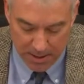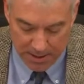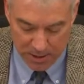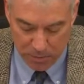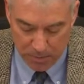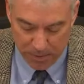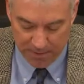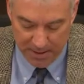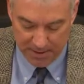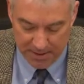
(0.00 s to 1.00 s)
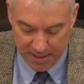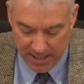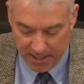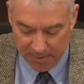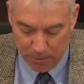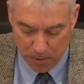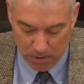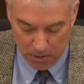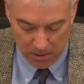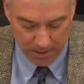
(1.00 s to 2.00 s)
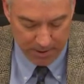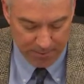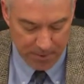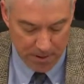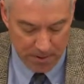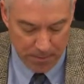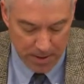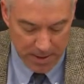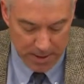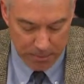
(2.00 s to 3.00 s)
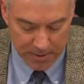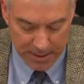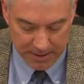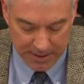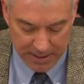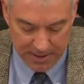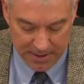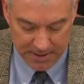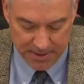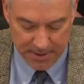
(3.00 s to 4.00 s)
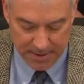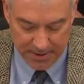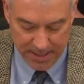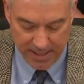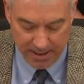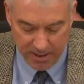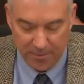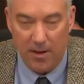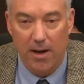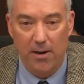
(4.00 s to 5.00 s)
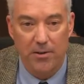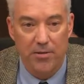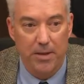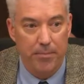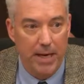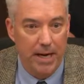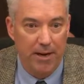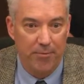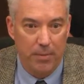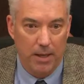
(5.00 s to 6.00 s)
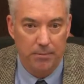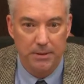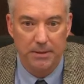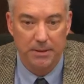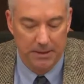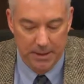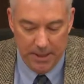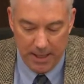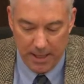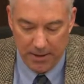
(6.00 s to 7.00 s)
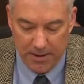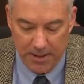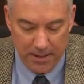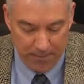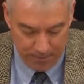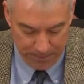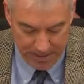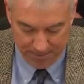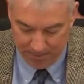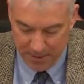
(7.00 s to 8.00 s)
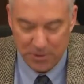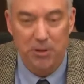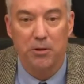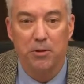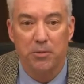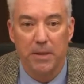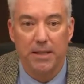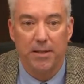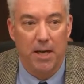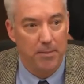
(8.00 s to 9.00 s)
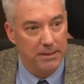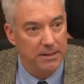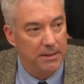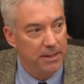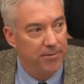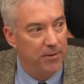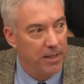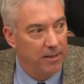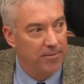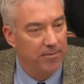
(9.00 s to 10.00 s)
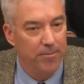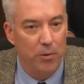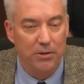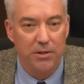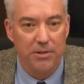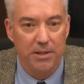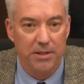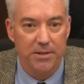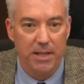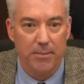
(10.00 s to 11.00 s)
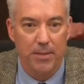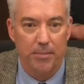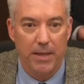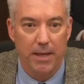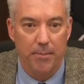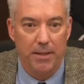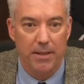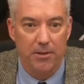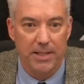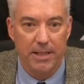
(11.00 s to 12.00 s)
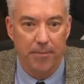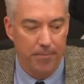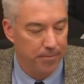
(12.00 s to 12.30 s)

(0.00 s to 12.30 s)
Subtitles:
This would prevent the take of poor quality fur and protect against incidental take of otters that may have pups. And that thus concludes my comments. And if you have questions at this time, I'd be happy to entertain them.